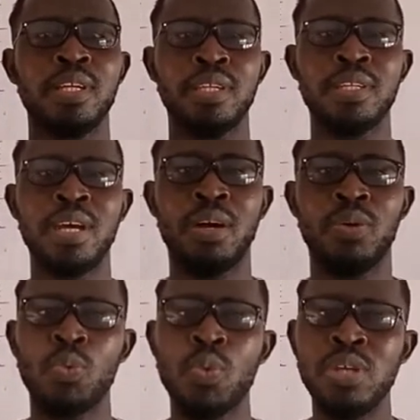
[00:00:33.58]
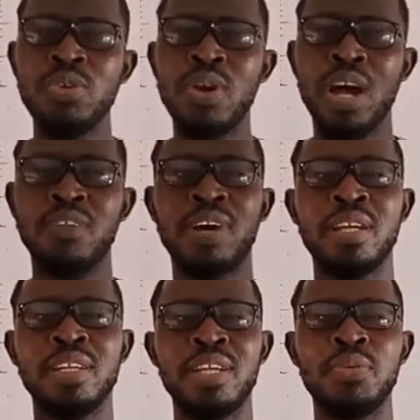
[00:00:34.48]
Now, when you have
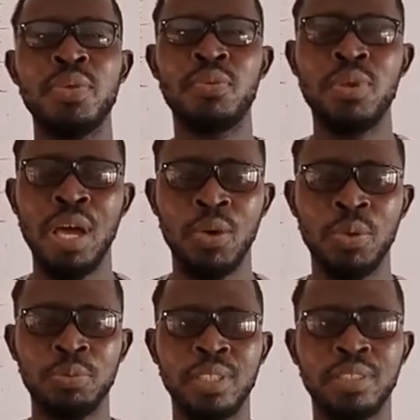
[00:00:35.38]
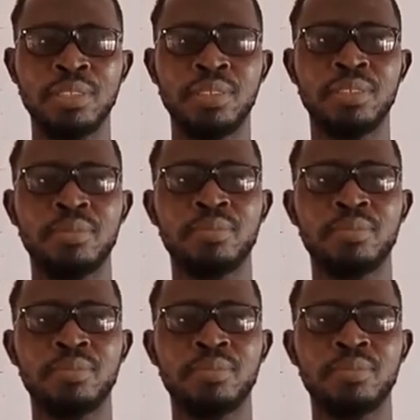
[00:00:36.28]
an irregular object,